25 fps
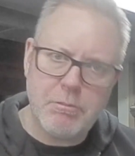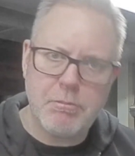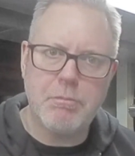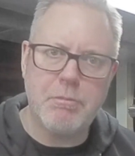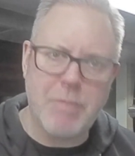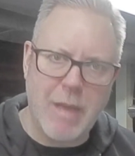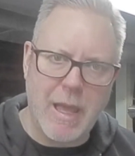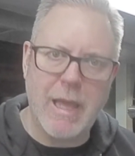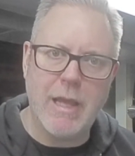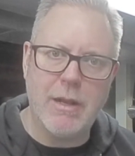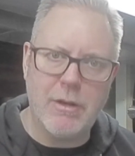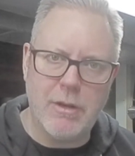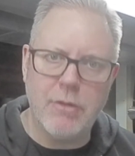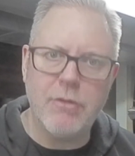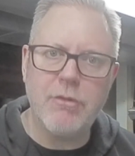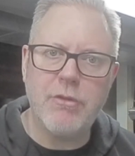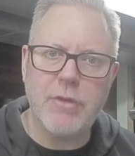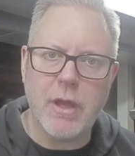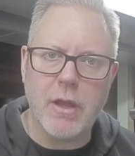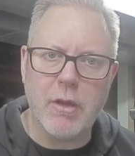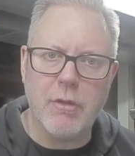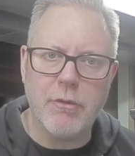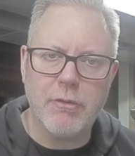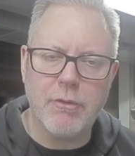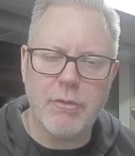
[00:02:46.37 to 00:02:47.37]
band
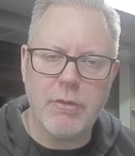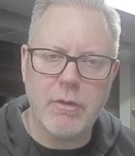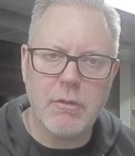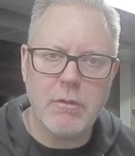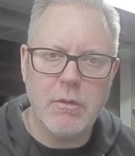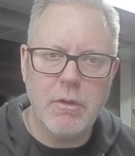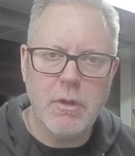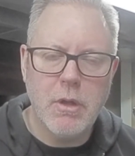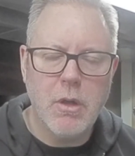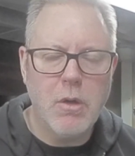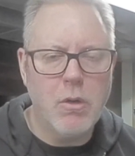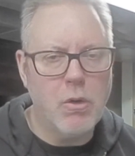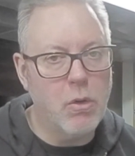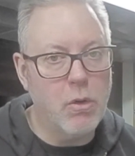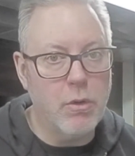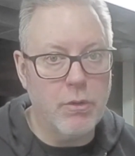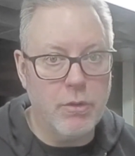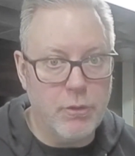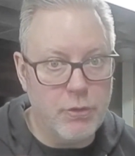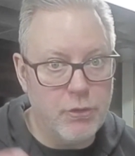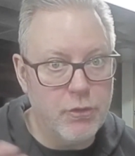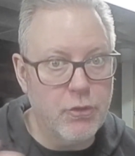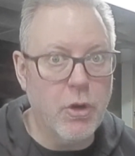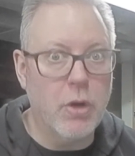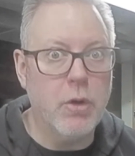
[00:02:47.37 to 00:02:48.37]
itself or
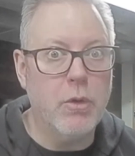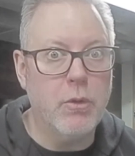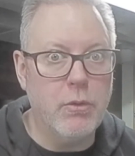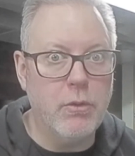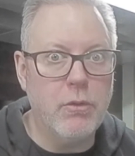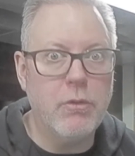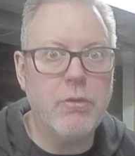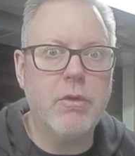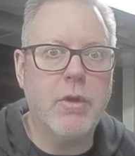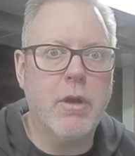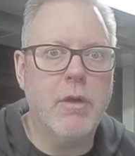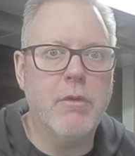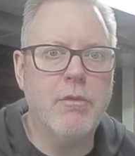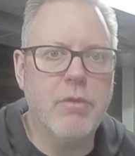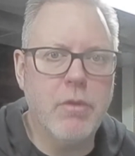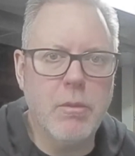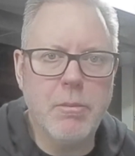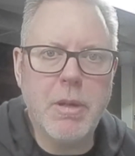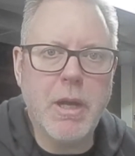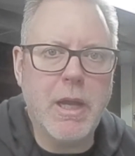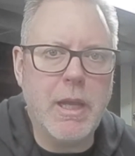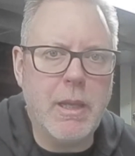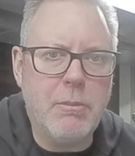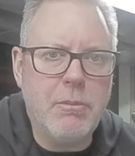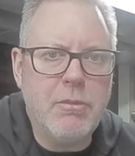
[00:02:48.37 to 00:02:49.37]
the drones of the
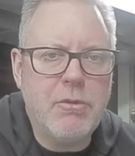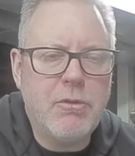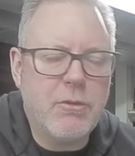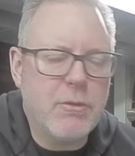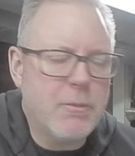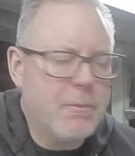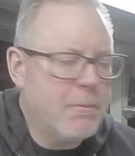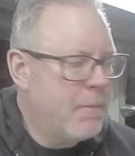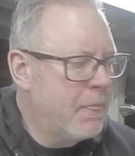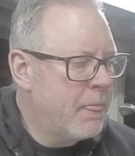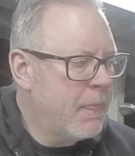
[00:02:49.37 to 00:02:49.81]
pipes.